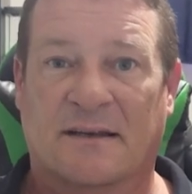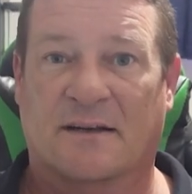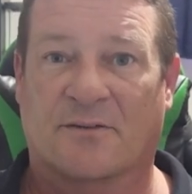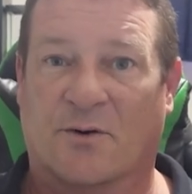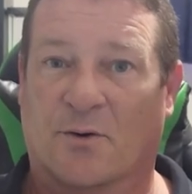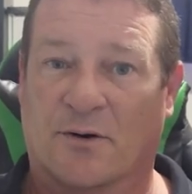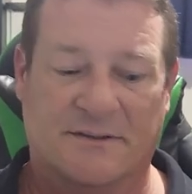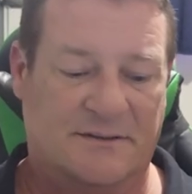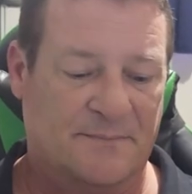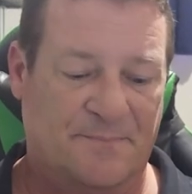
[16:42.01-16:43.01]
Of
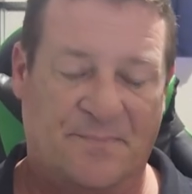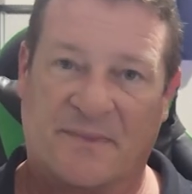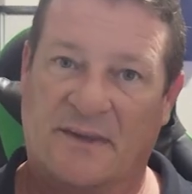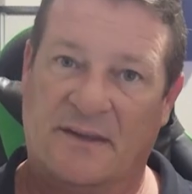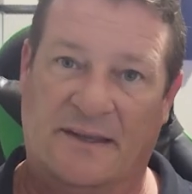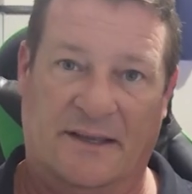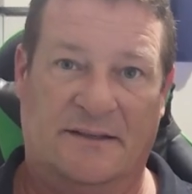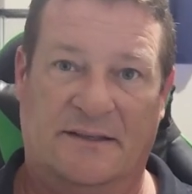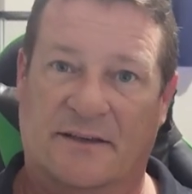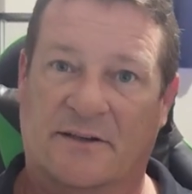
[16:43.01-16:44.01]
course, get
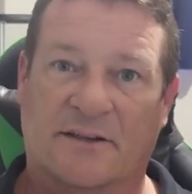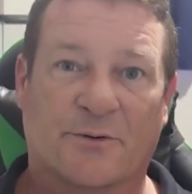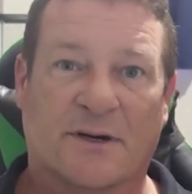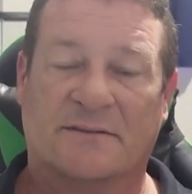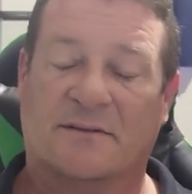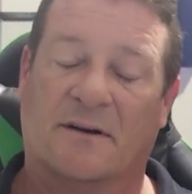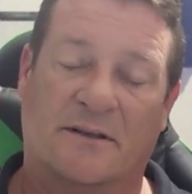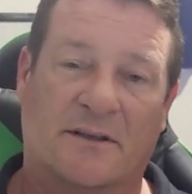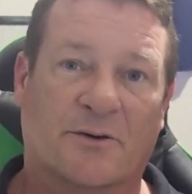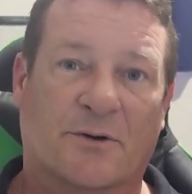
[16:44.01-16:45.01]
your
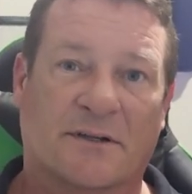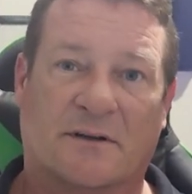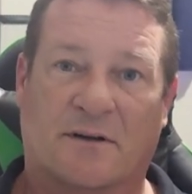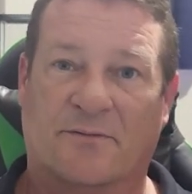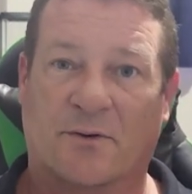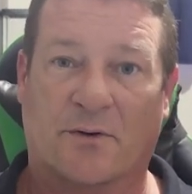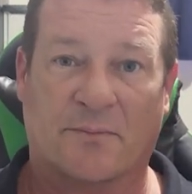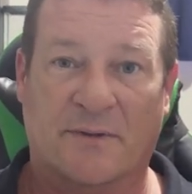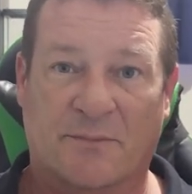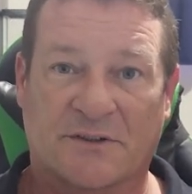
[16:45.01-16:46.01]
USARK, your USARK Florida
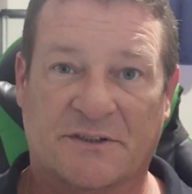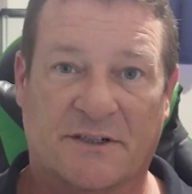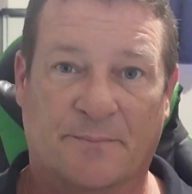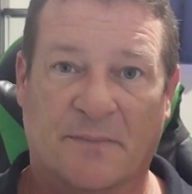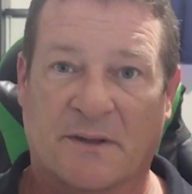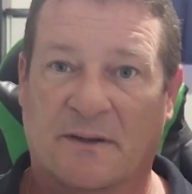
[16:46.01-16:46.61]
membership.